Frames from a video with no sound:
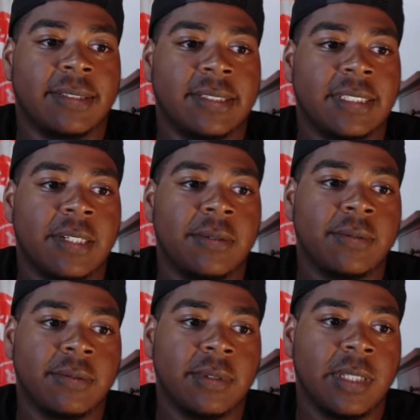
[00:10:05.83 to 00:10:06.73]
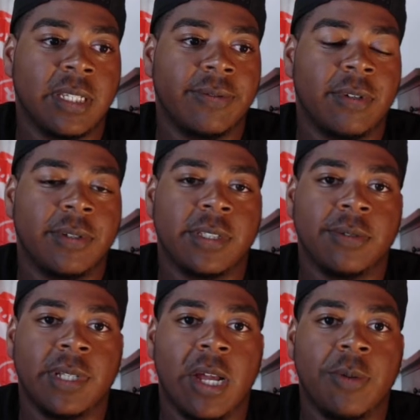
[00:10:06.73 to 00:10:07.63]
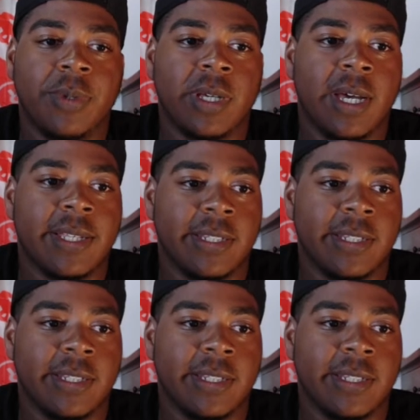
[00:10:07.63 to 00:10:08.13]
So looking forward to it. I hope you guys